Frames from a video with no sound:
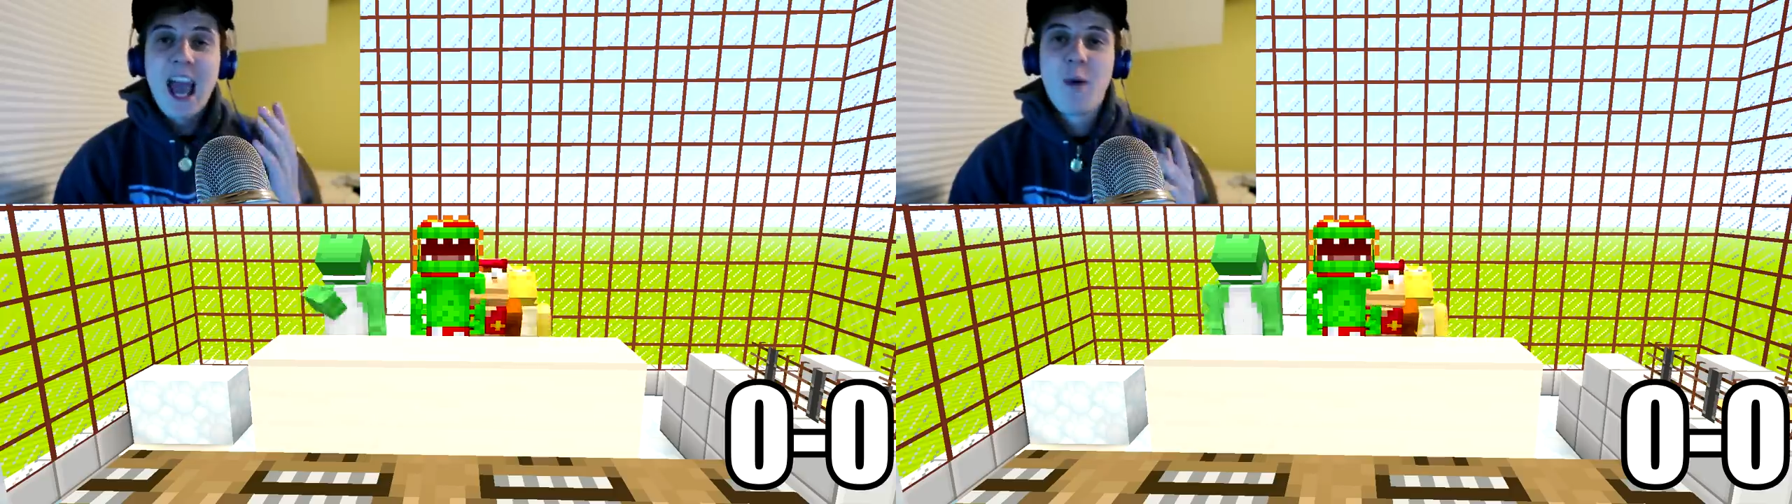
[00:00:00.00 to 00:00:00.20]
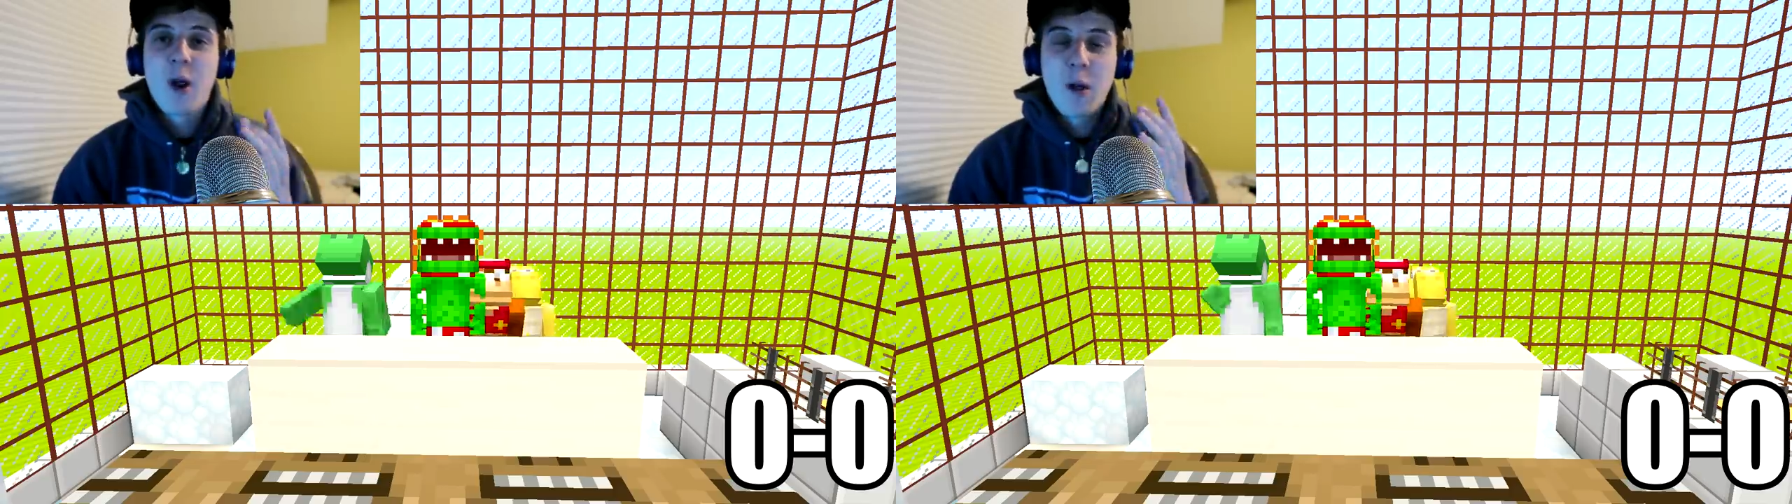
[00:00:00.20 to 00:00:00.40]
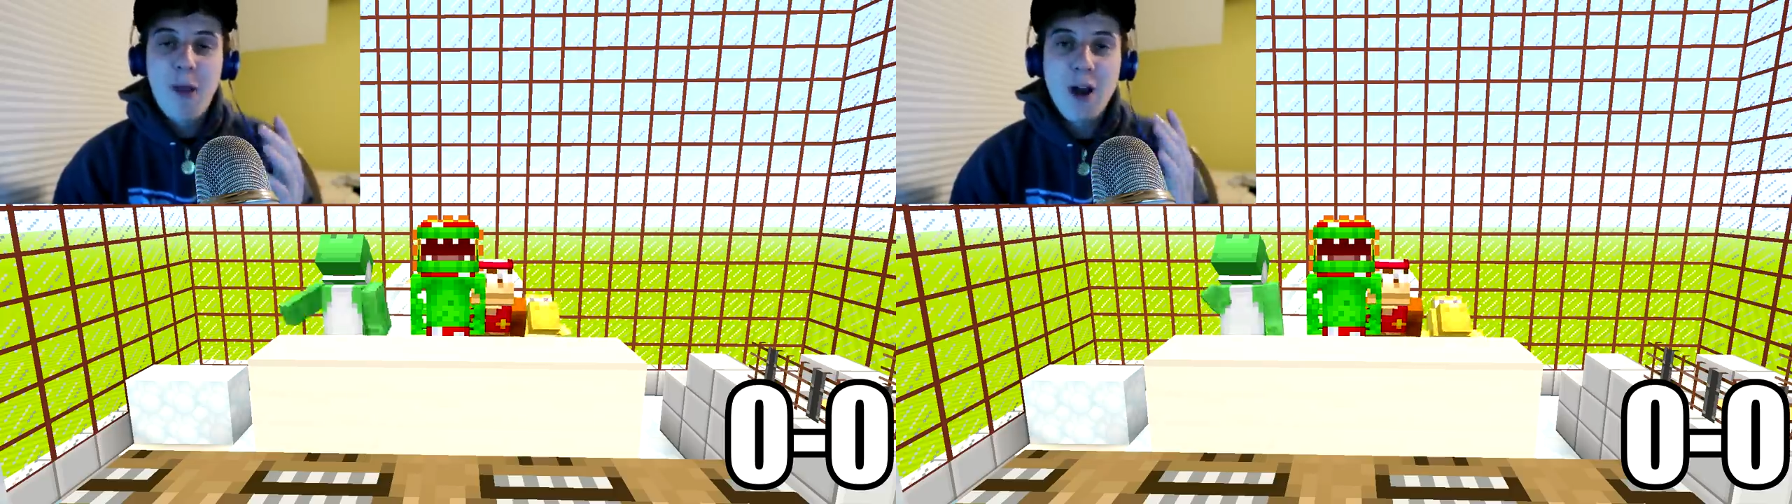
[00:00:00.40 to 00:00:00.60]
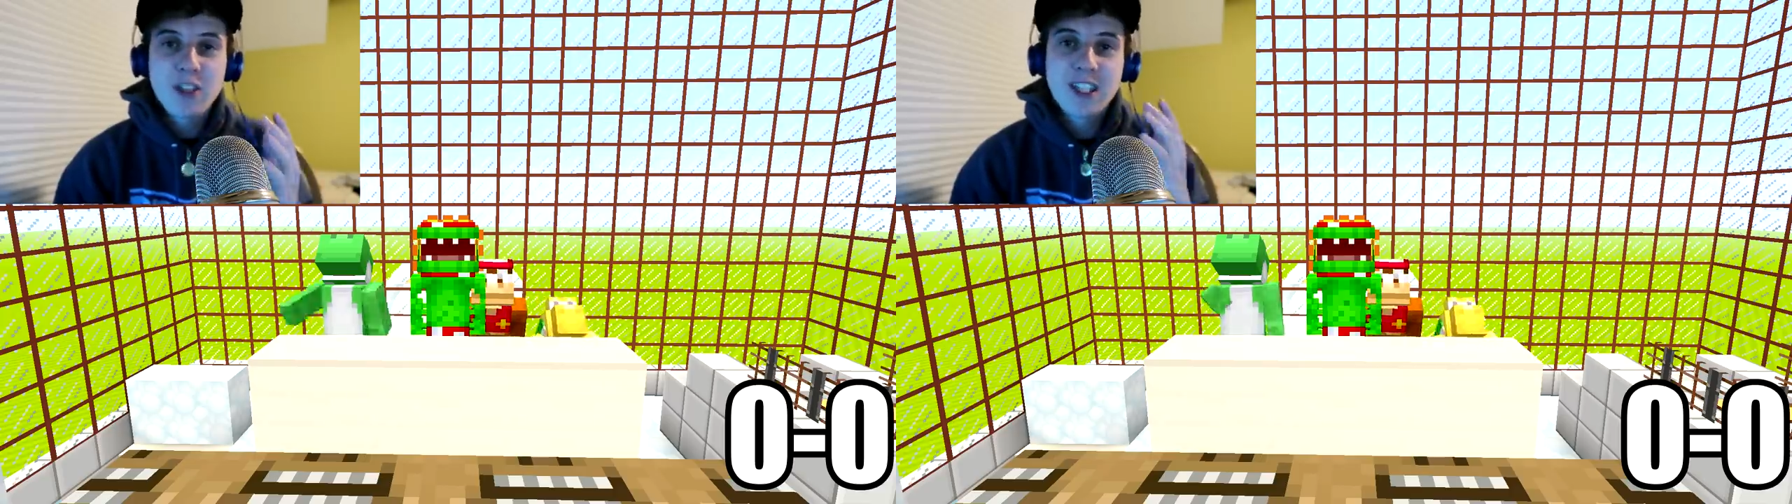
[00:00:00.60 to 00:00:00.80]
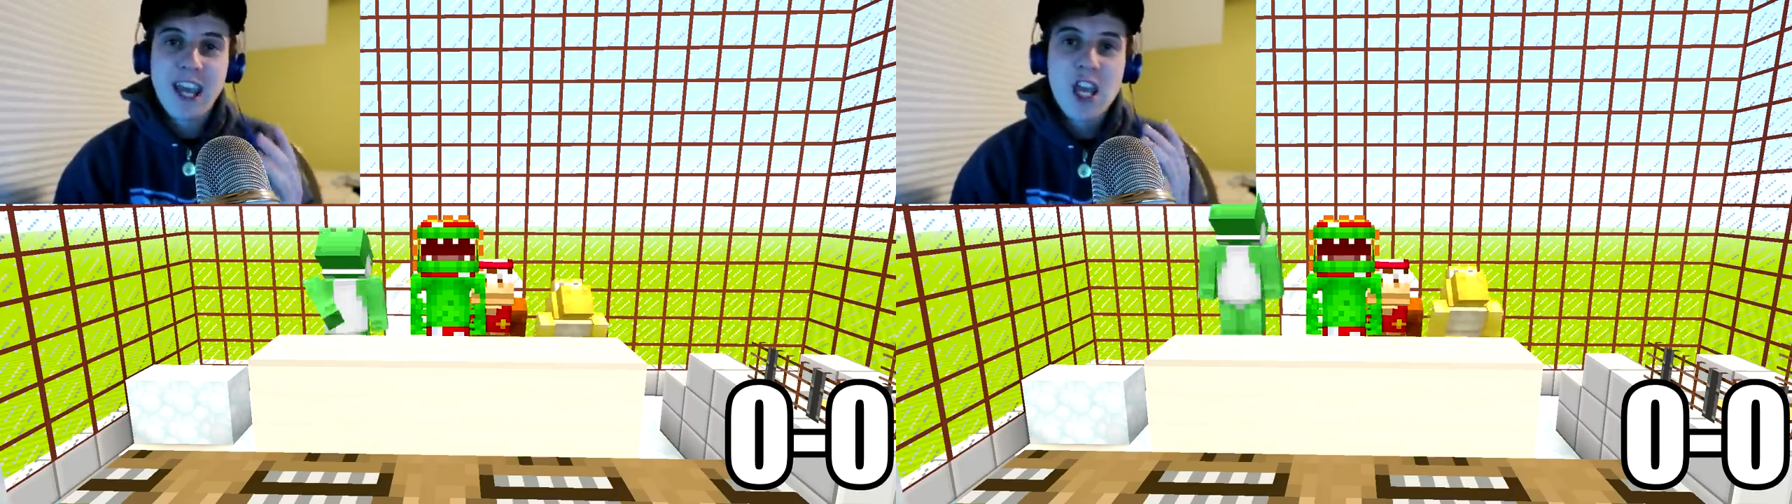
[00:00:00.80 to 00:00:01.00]
and we are about
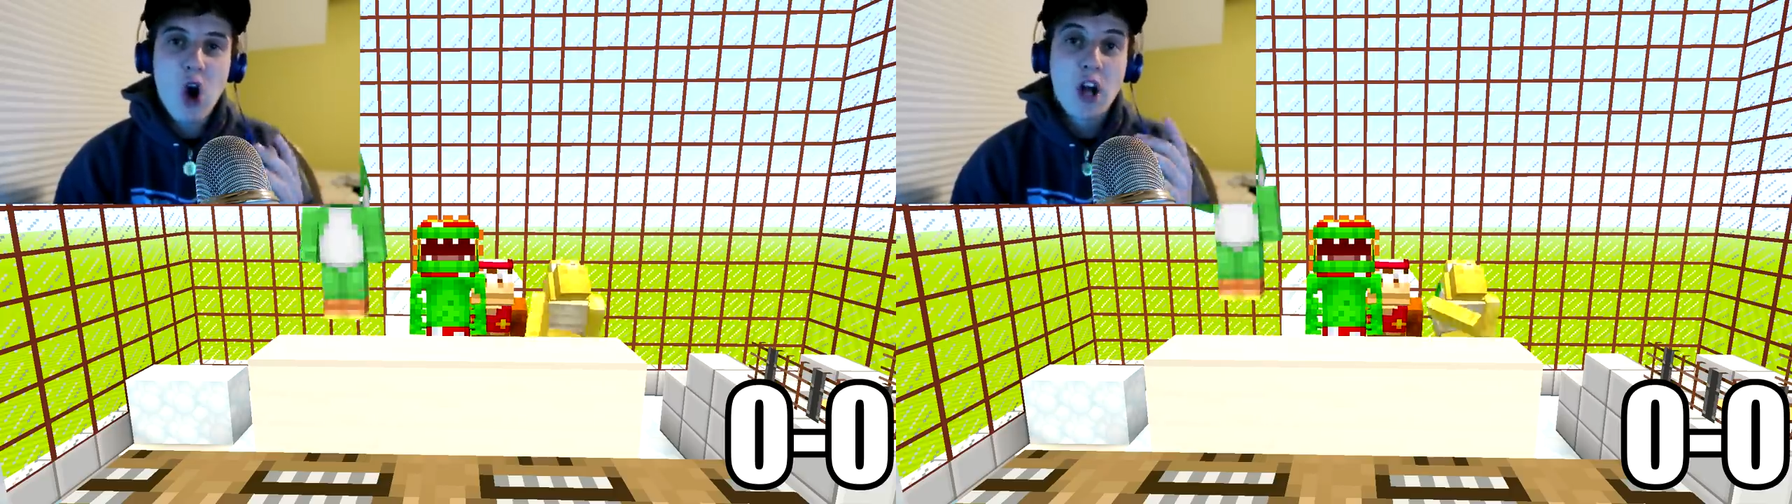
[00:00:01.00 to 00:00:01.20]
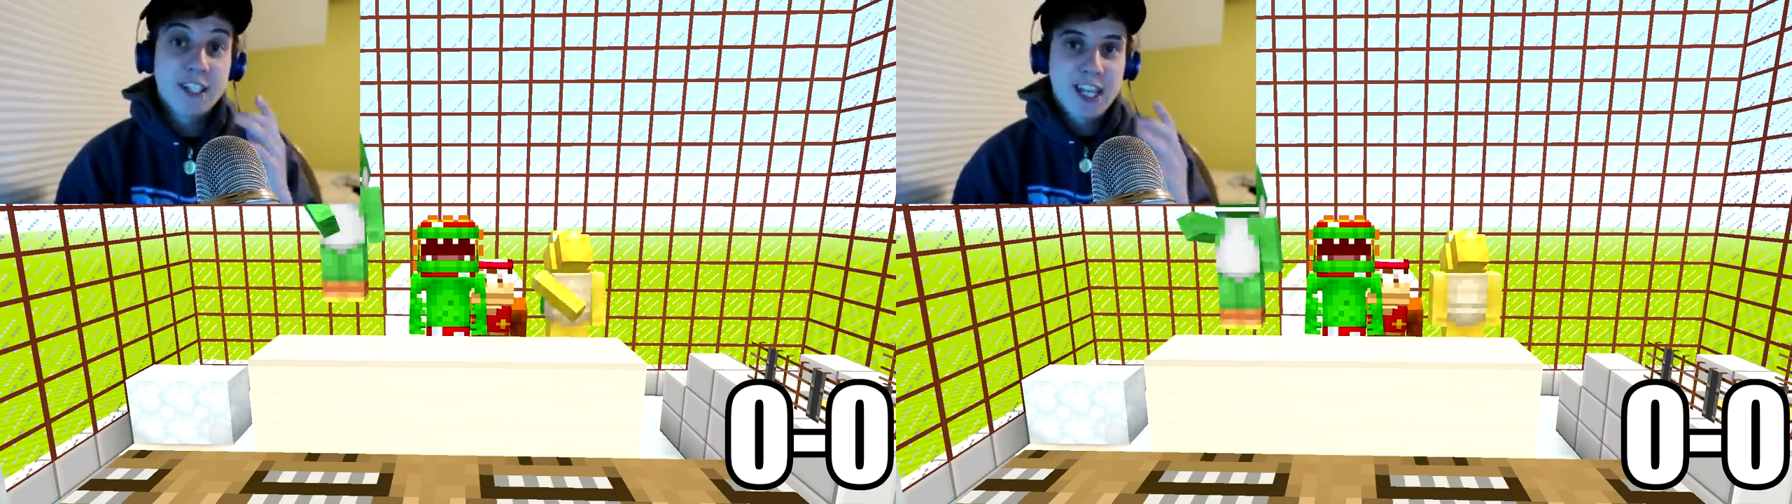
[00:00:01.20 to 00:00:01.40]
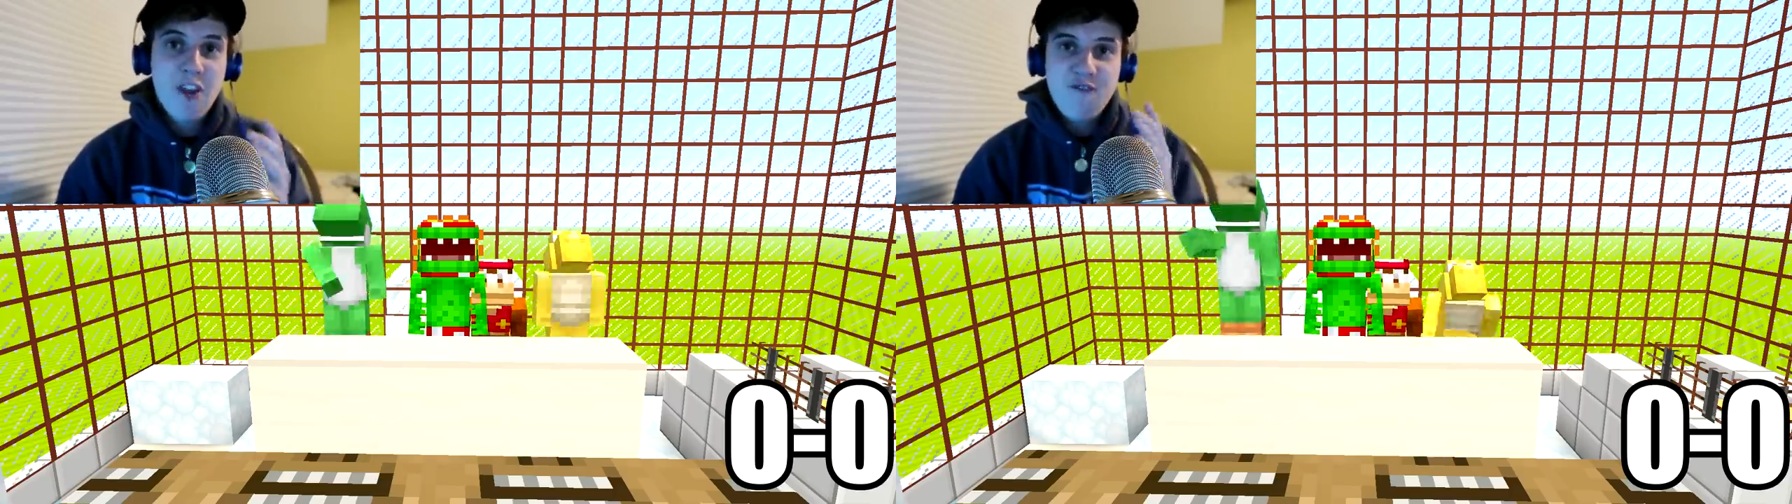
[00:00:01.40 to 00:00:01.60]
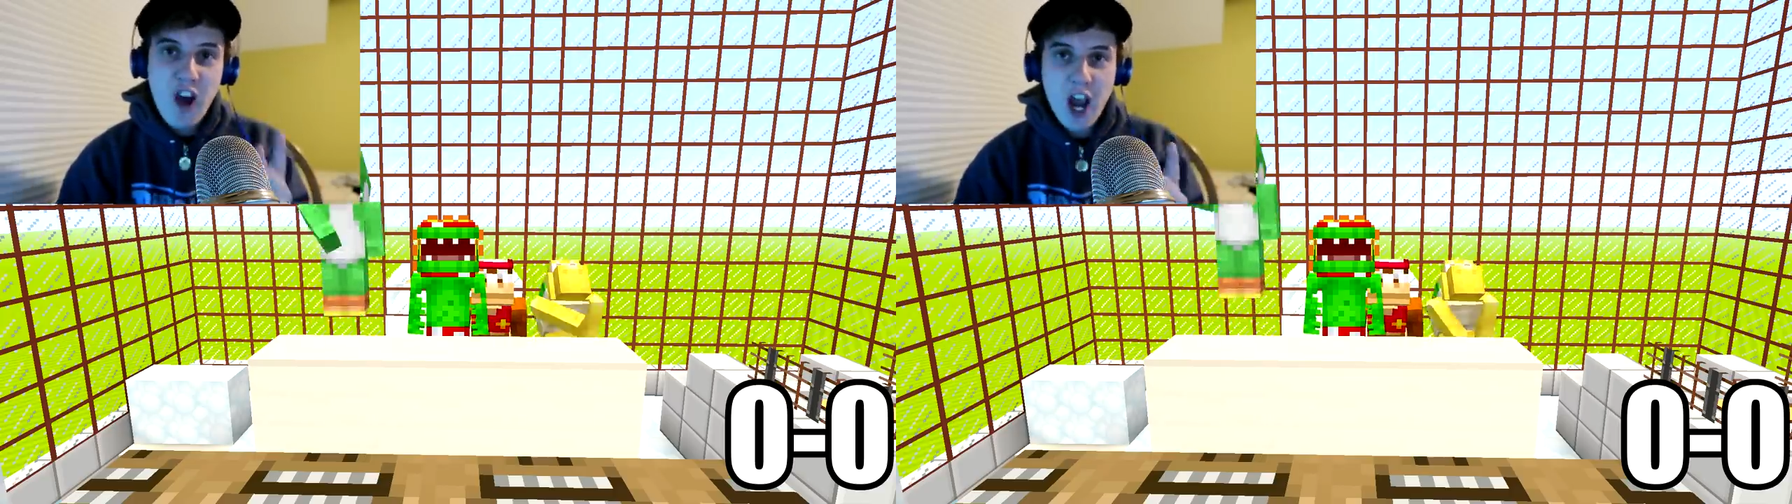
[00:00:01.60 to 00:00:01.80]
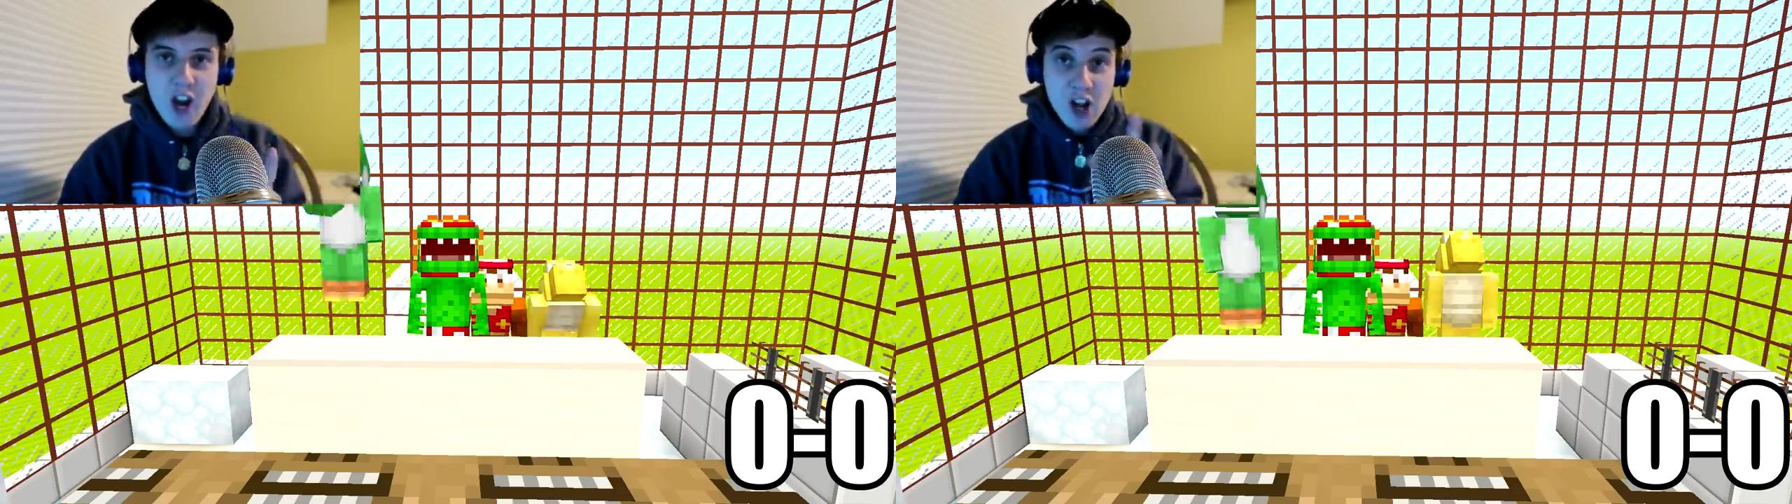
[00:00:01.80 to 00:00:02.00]
to take on Team
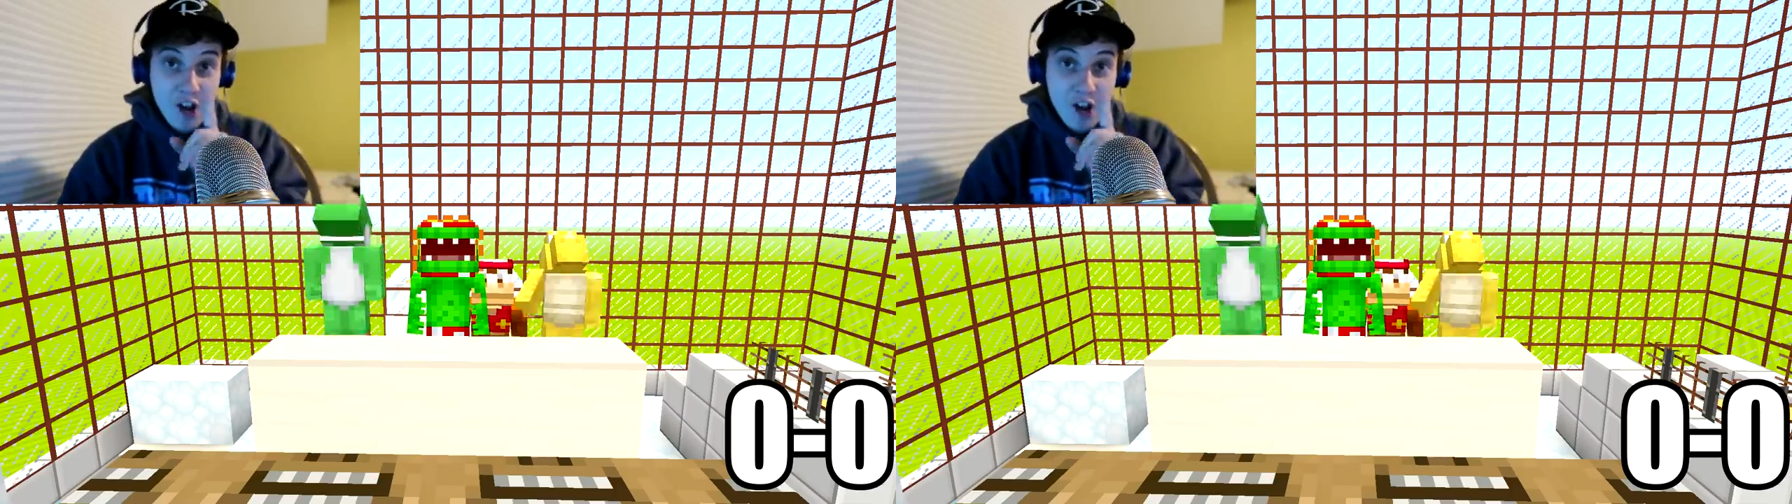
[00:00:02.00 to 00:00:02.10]
Fire